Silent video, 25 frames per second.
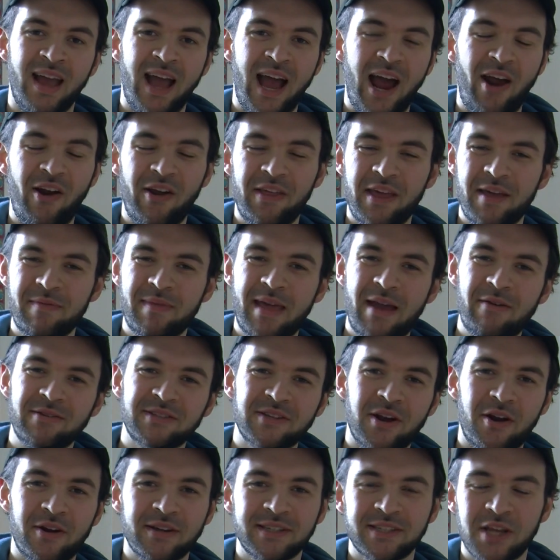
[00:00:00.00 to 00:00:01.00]
Alright then, there was
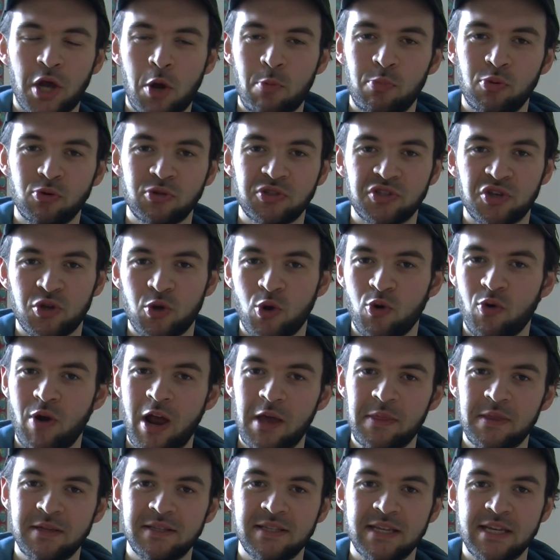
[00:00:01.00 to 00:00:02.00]
our example 2
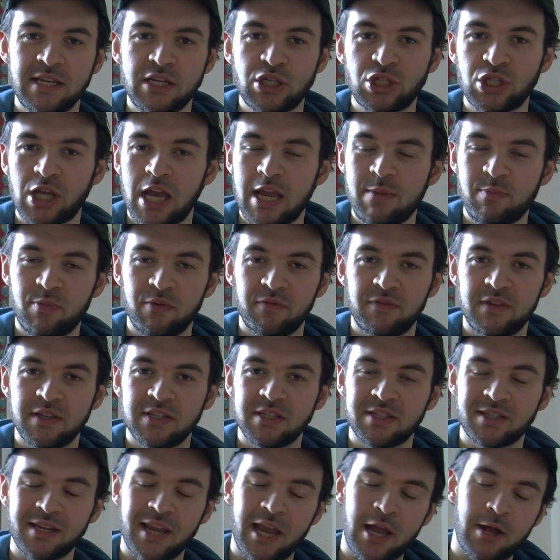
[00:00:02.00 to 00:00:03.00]
around the D shape of this
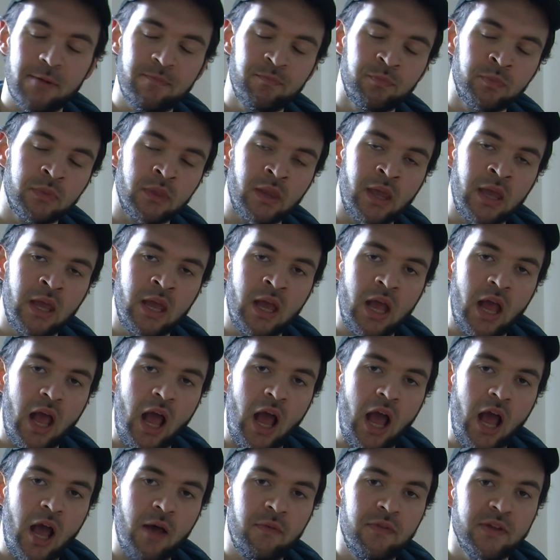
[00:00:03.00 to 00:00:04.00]
scale.
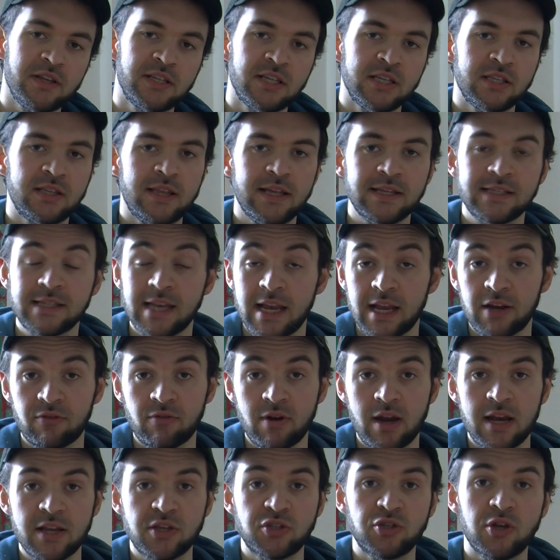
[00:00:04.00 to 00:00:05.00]
This lick
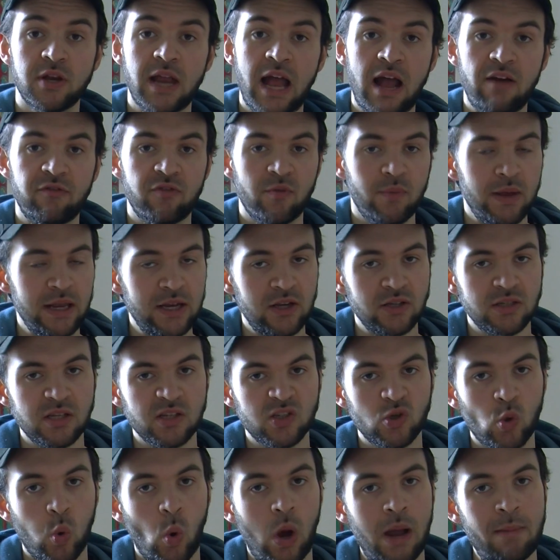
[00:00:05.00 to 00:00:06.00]
really stood out for me because it's
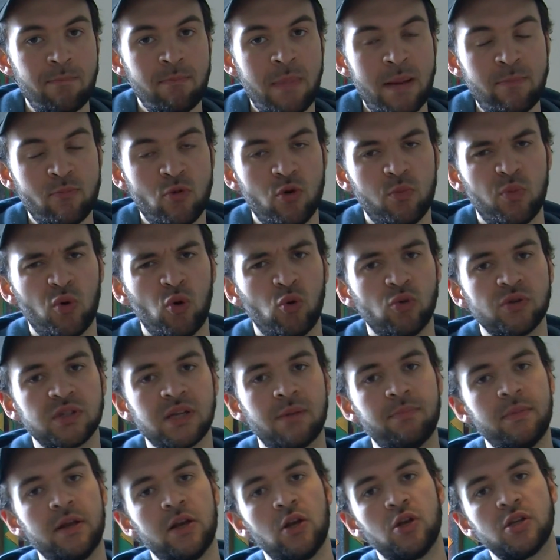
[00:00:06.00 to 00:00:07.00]
quite memorable.
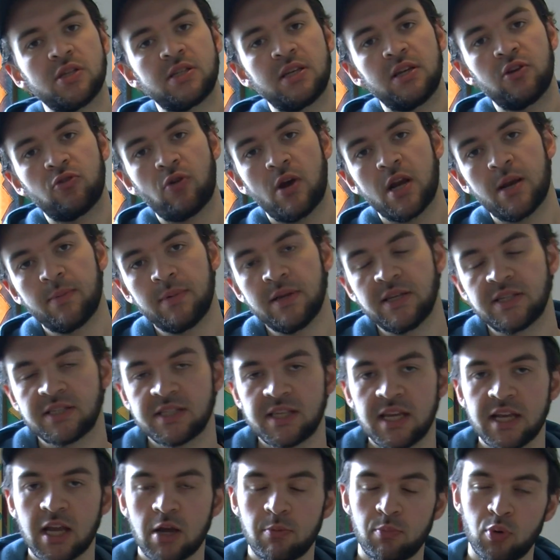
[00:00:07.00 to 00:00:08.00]
Something that's incredibly
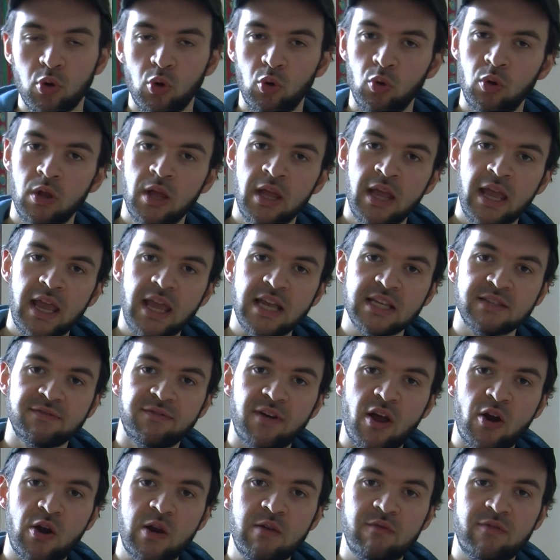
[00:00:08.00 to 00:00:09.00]
singable is
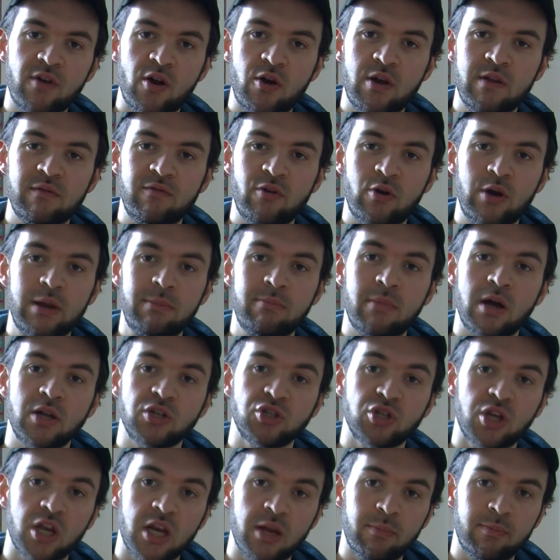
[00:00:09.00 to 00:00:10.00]
very, very, very
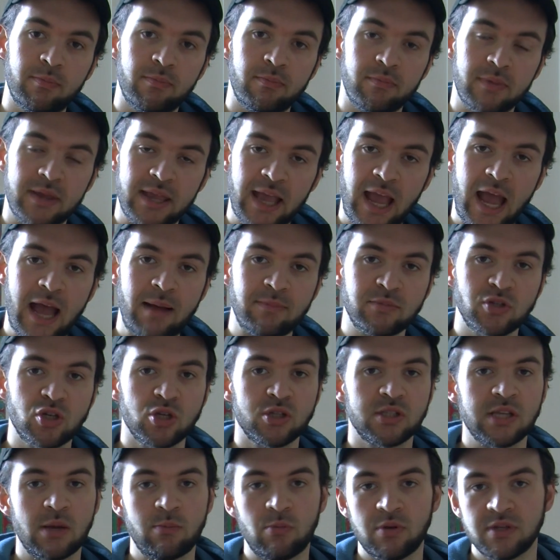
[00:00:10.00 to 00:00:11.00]
much going to capture
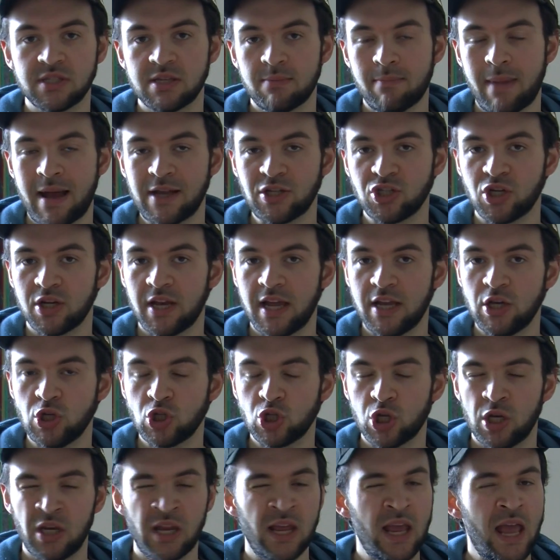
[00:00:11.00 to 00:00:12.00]
someone's
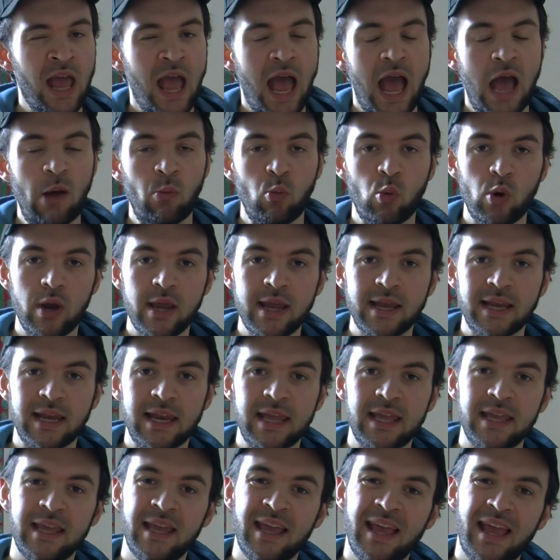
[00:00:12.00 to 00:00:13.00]
imagination. And
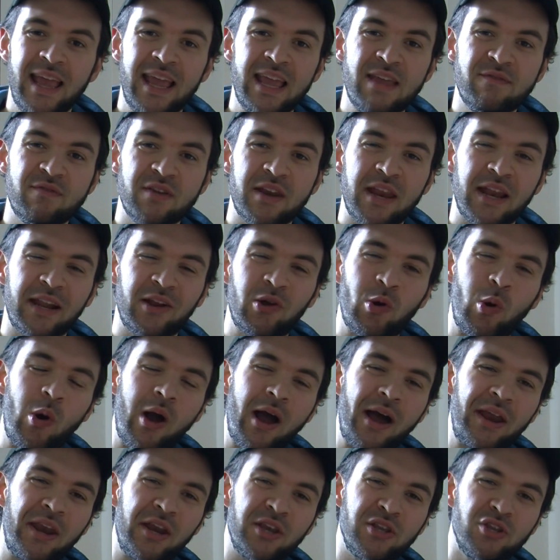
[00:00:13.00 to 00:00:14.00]
weirdly, even in
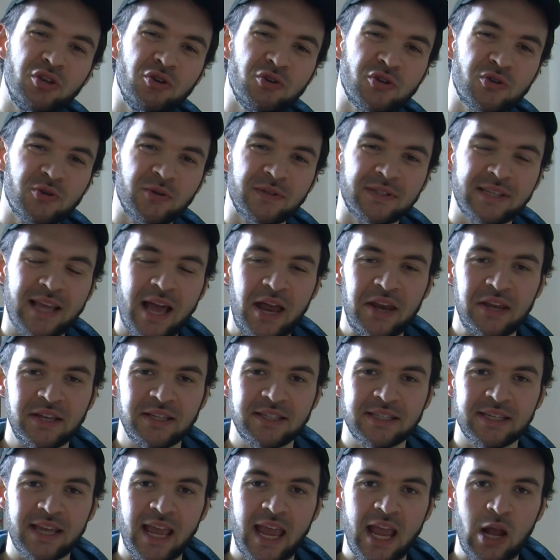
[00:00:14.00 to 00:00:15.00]
quite an unusual sounding
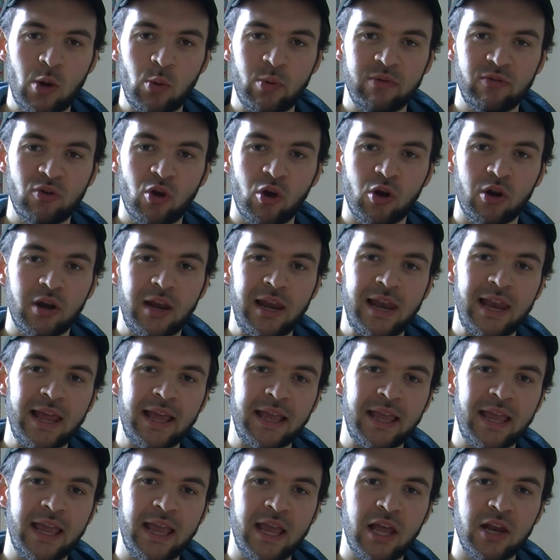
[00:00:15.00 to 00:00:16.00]
scale, we've got a
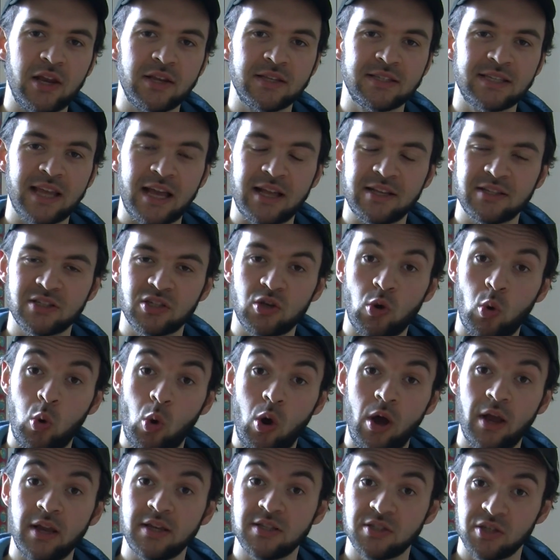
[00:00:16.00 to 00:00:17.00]
lick here that sounds
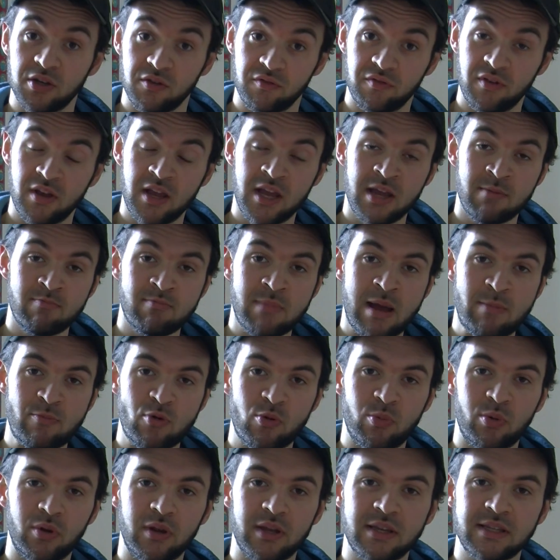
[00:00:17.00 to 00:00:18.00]
quite sort of
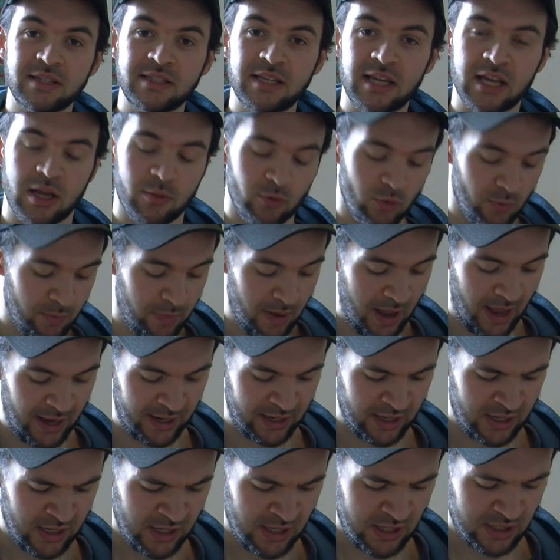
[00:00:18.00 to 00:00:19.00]
memorable and singable
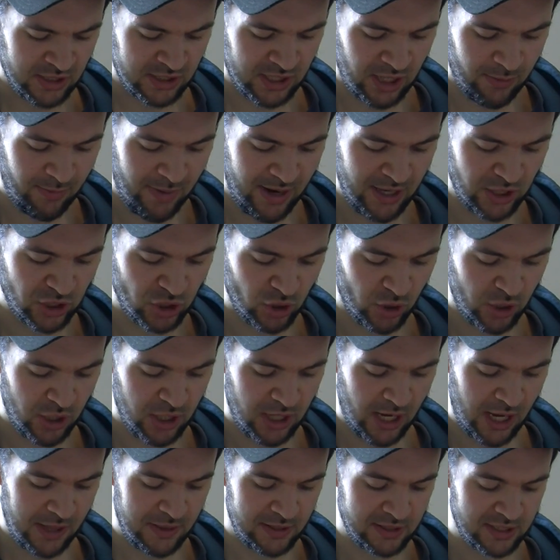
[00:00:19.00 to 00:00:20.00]
back. So make sure you
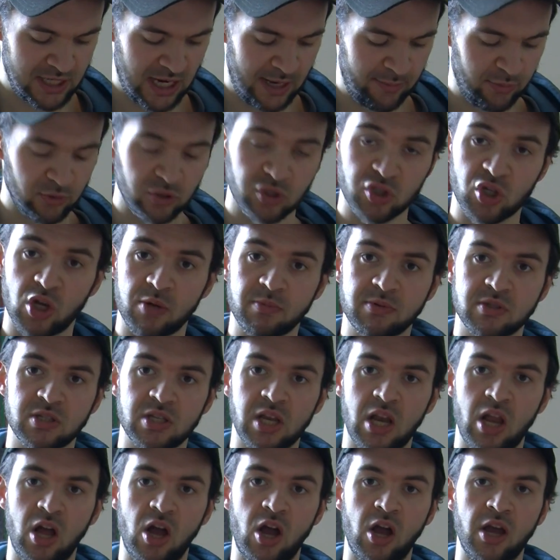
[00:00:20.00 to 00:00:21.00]
get the double stop
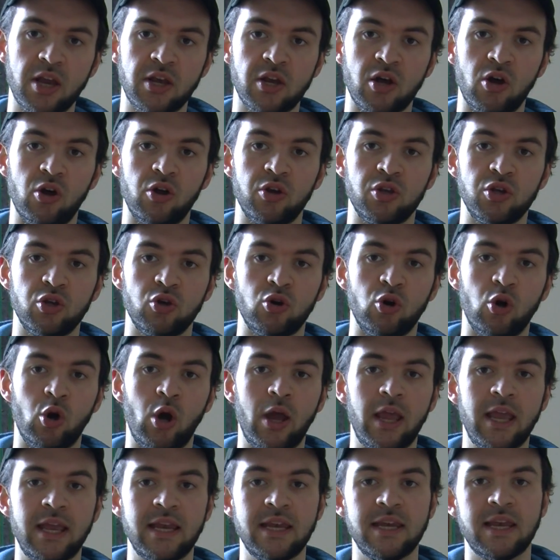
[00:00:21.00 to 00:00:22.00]
slide on your
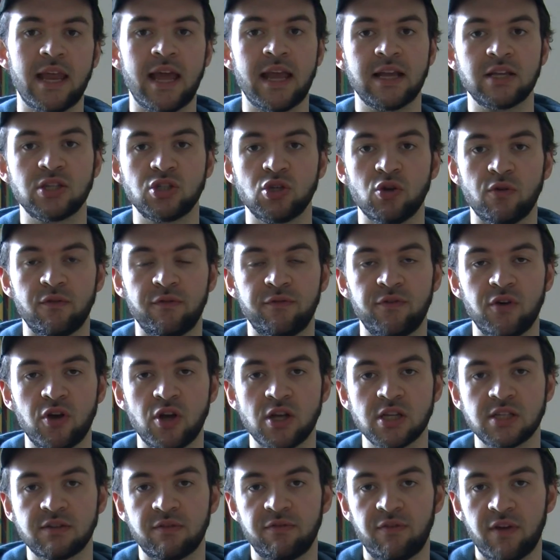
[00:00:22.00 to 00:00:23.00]
index, your
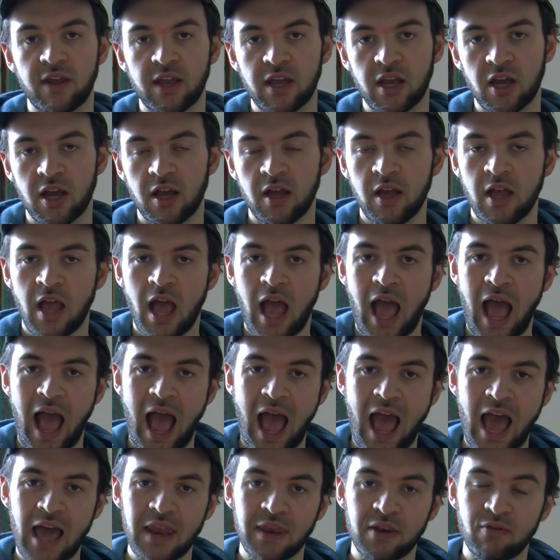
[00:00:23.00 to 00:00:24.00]
first finger,
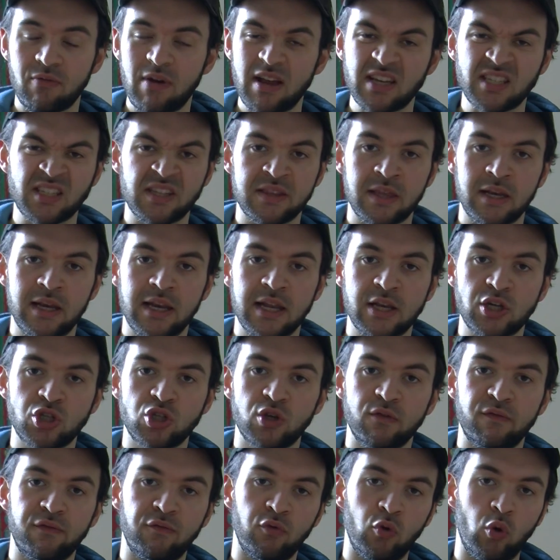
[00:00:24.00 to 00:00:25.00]
and the rest of the lick
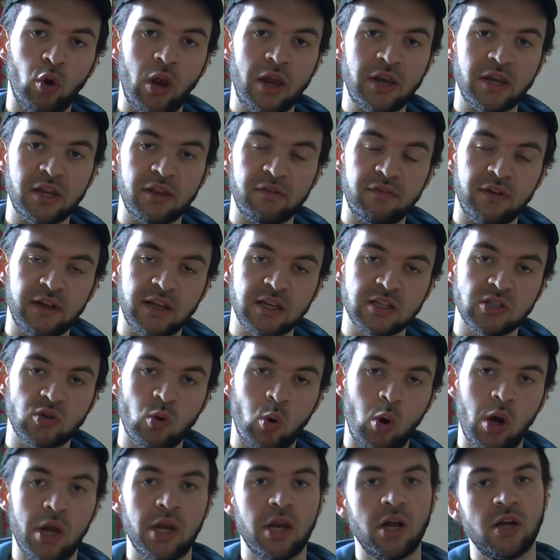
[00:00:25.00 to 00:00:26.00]
should fall under the fingers
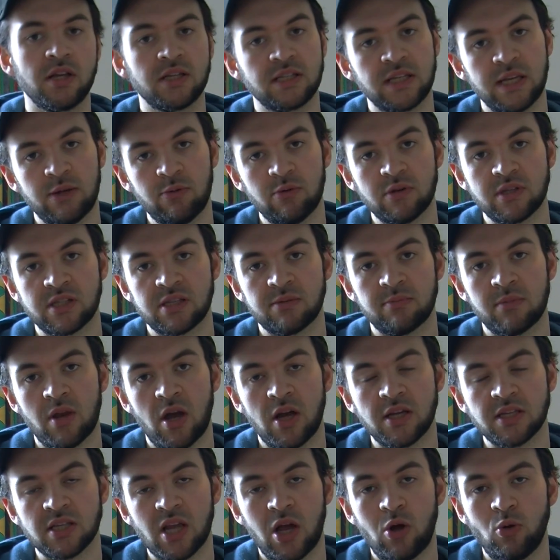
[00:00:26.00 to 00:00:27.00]
quite nicely with some
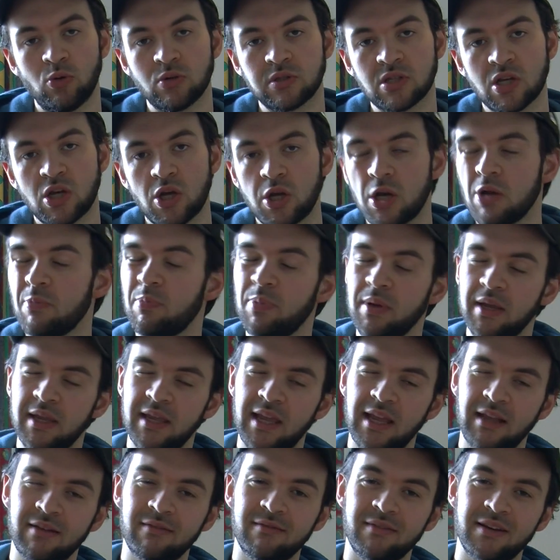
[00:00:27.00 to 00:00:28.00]
nice alternate
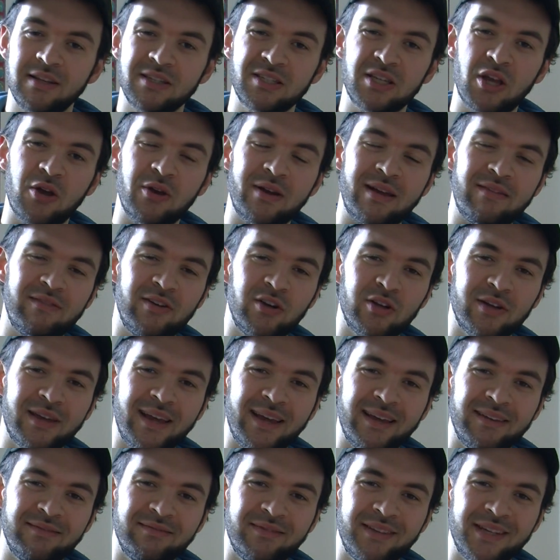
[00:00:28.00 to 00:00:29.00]
picking. Let's go and have a look
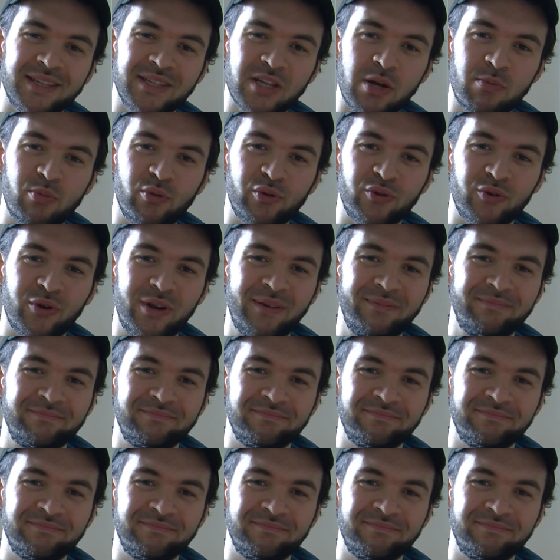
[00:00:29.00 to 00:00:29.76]
at example 3.